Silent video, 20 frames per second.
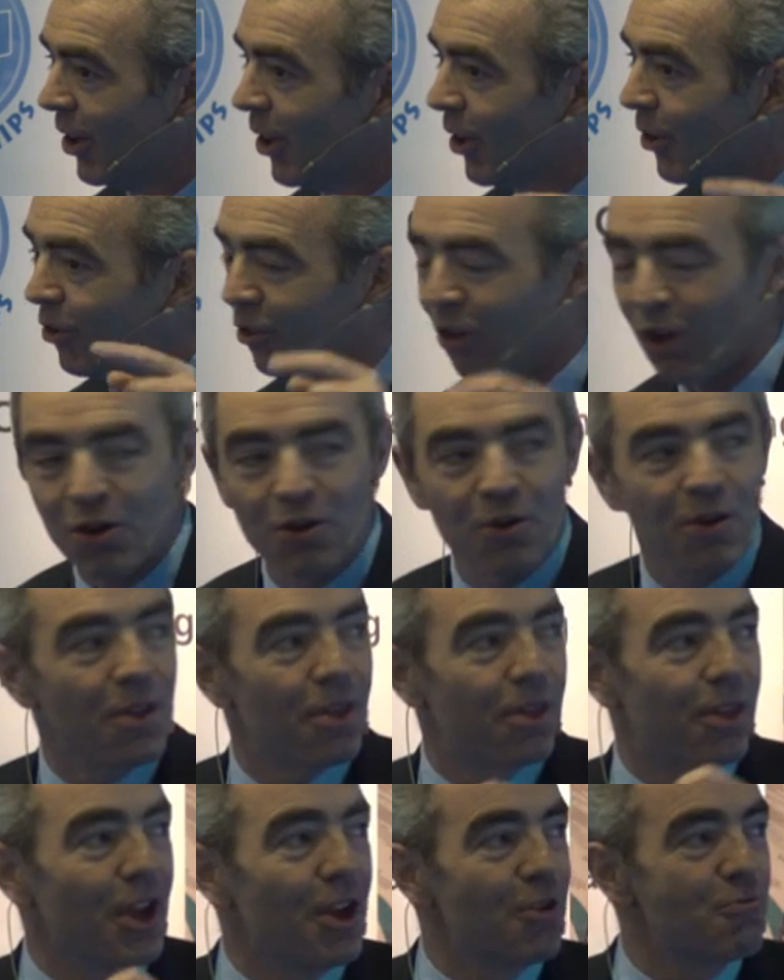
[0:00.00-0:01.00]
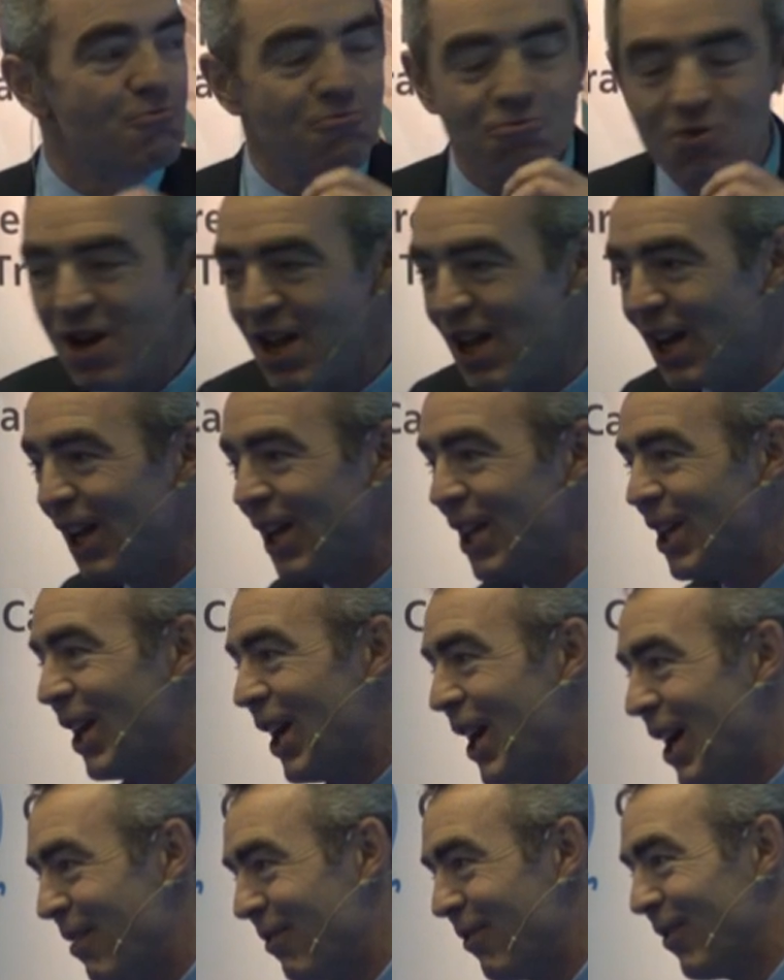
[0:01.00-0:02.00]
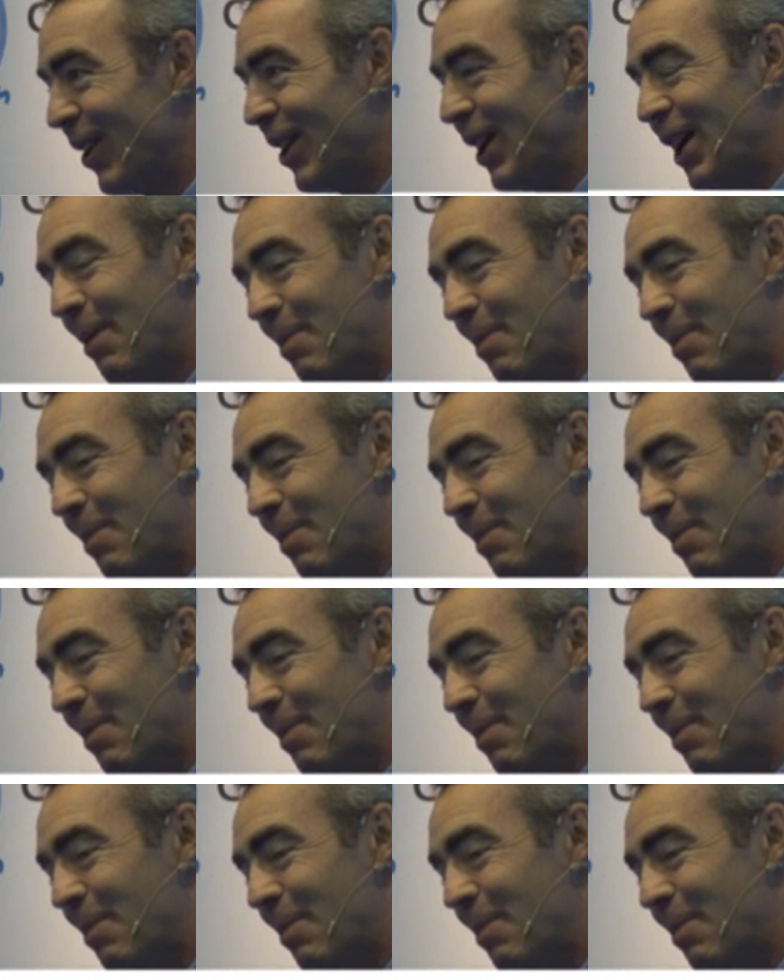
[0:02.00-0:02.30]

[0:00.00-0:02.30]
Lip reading: So think really carefully